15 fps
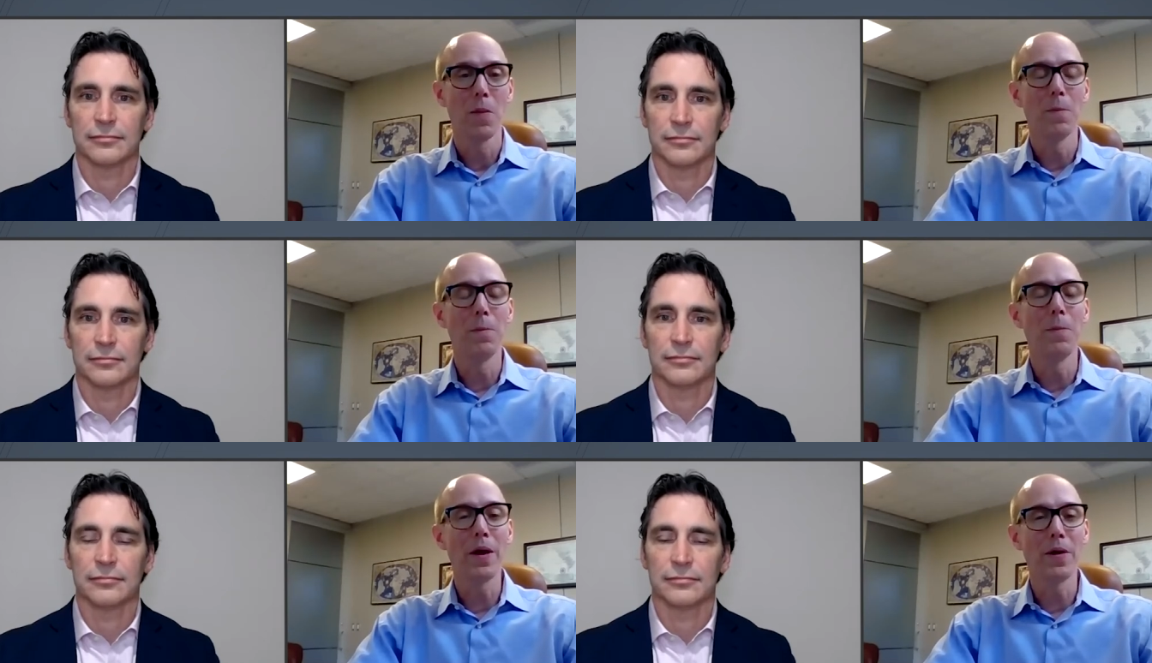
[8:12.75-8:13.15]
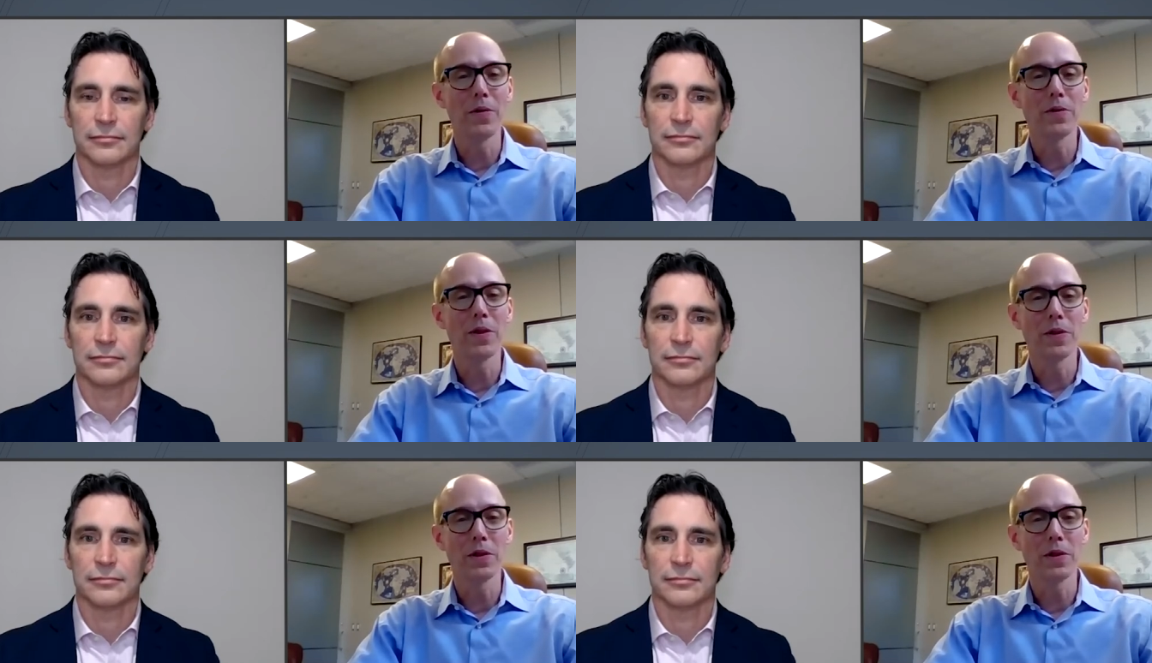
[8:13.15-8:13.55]
Speaker 1: better
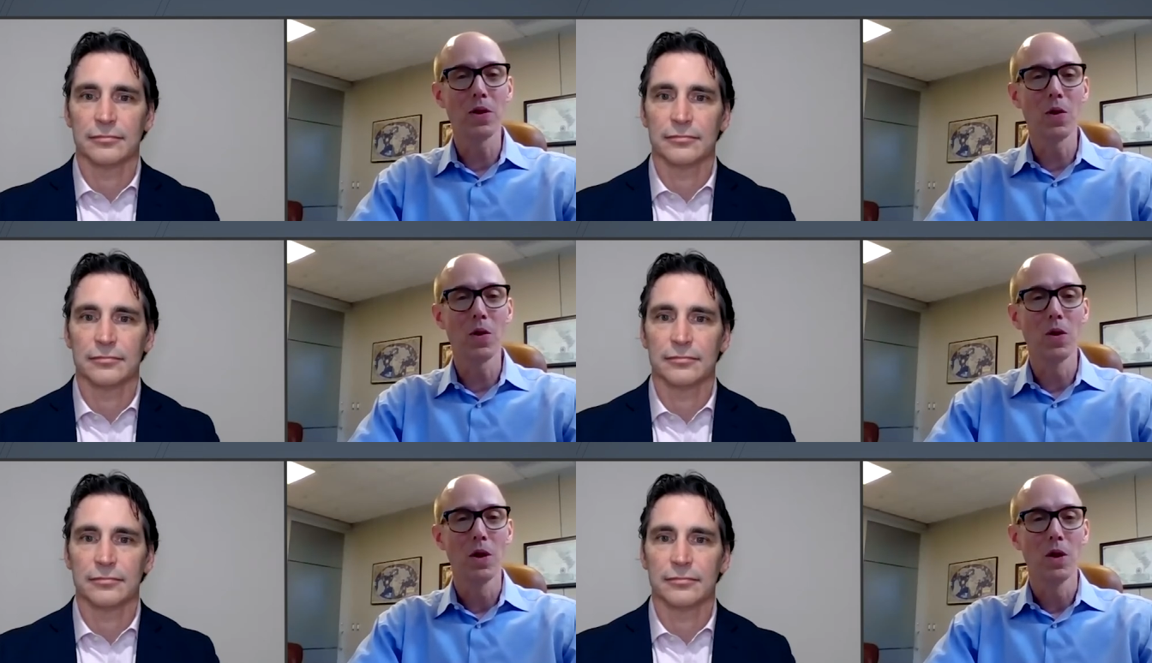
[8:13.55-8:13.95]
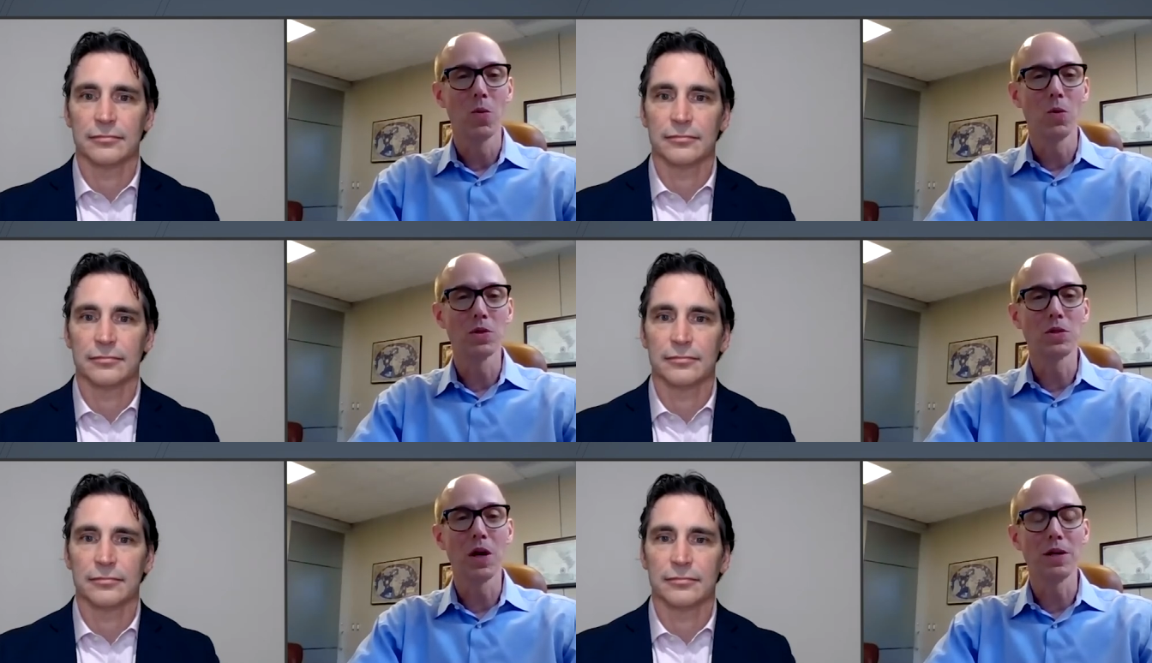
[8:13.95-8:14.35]
than, you know,
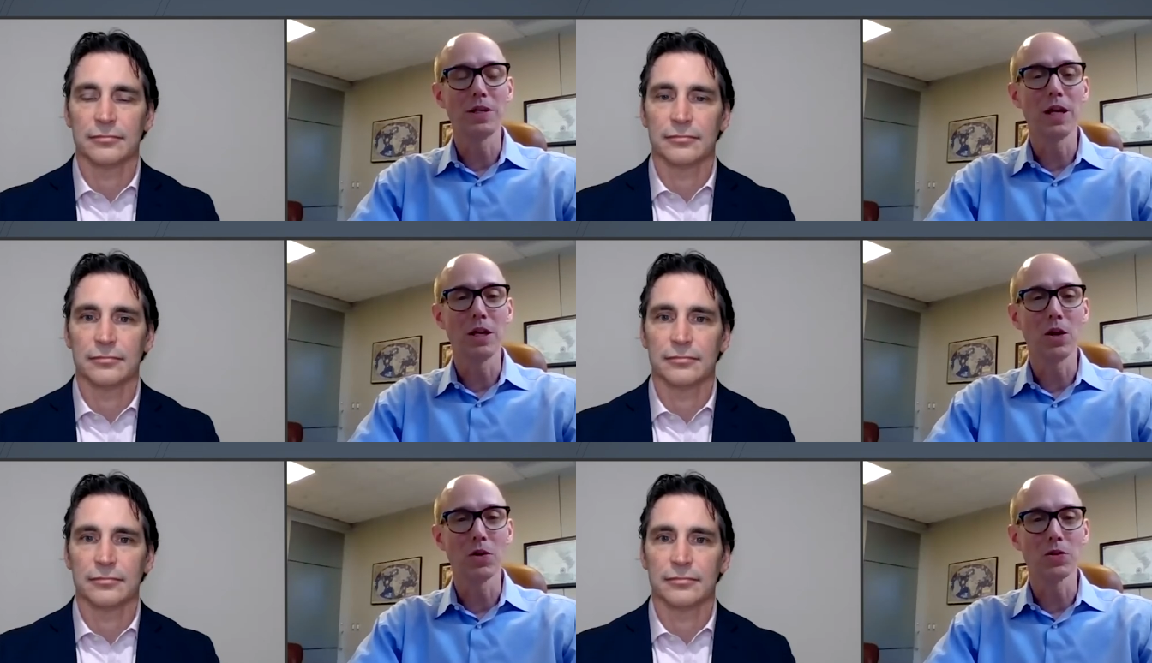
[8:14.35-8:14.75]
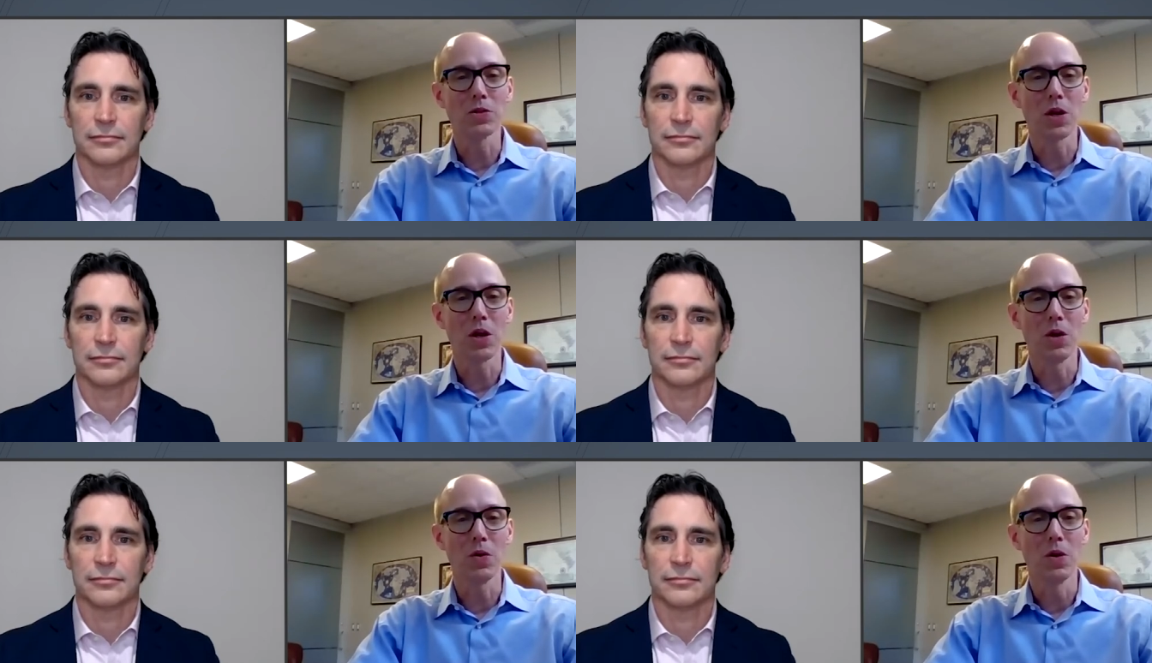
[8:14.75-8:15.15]
was done 10 years
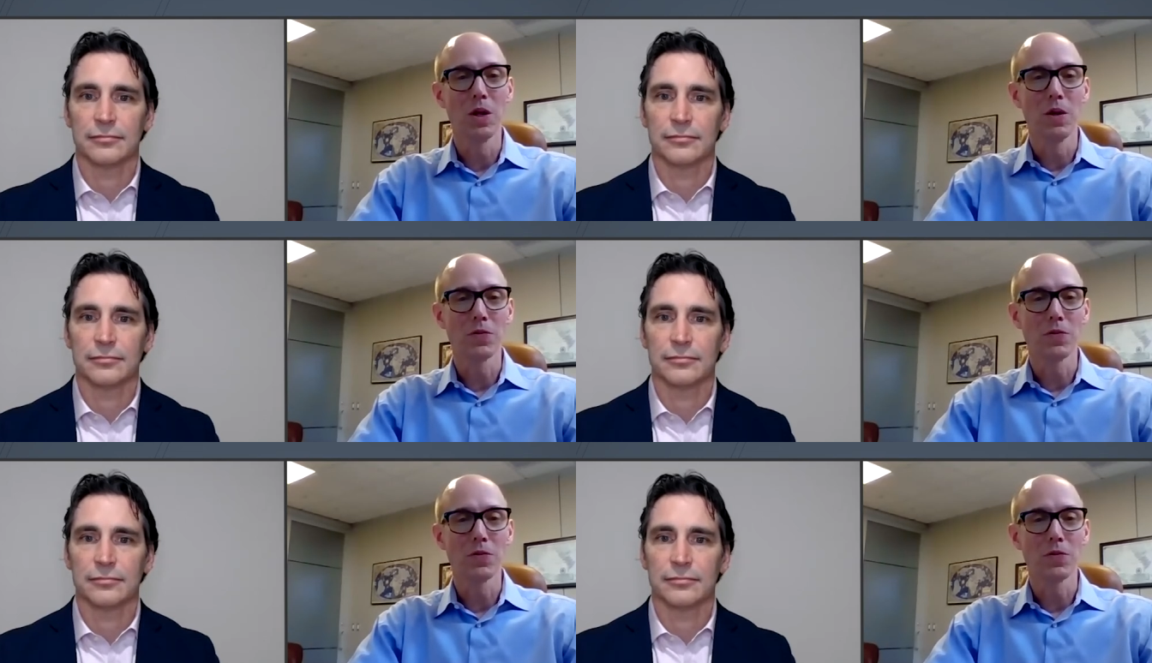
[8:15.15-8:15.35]
ago.